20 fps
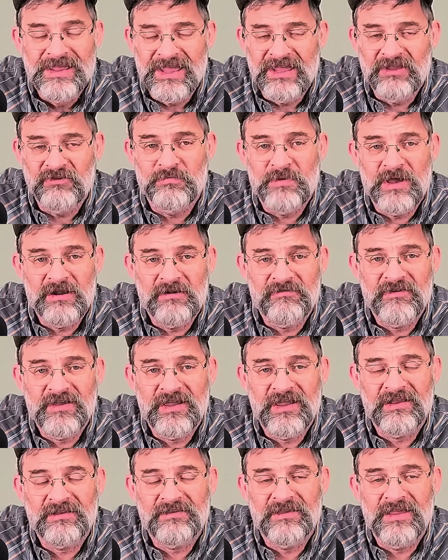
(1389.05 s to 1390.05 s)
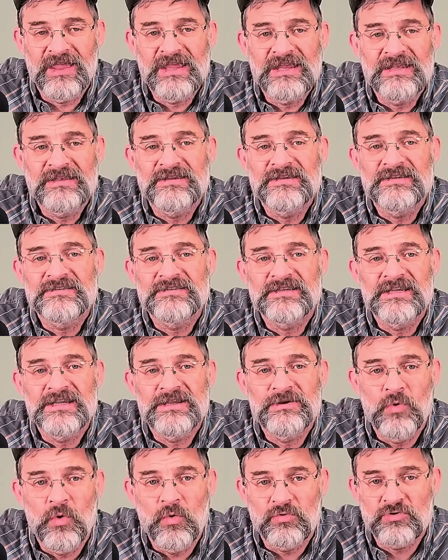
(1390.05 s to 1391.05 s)
As a matter of fact, the
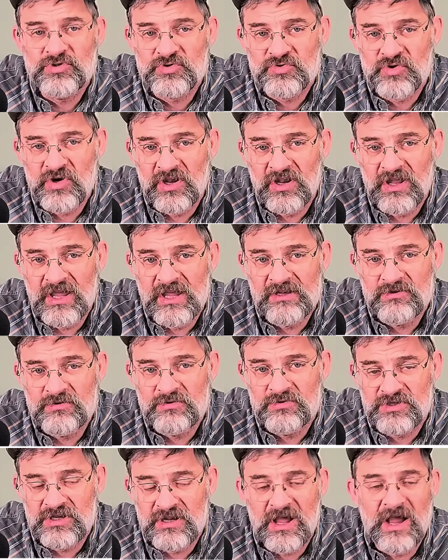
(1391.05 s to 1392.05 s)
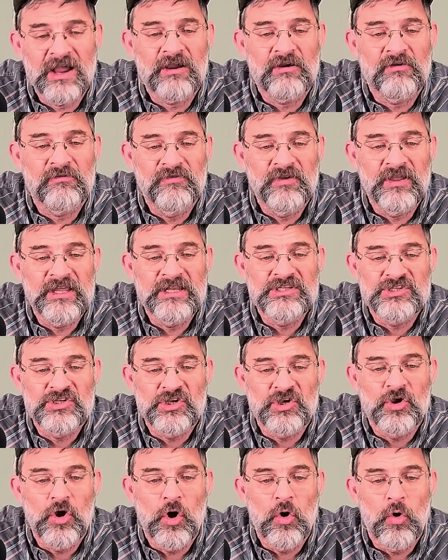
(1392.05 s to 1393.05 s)
ATC wants trail angels and hiker feeds
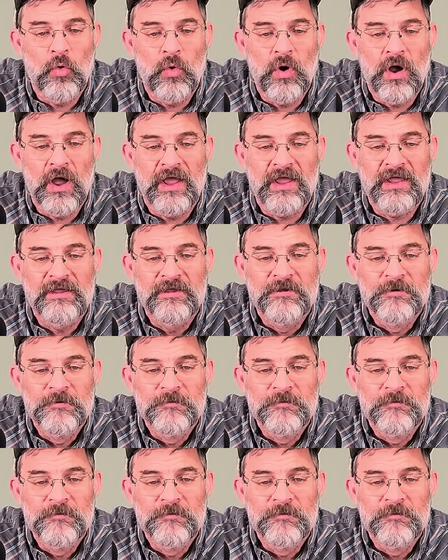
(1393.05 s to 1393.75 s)
to go away.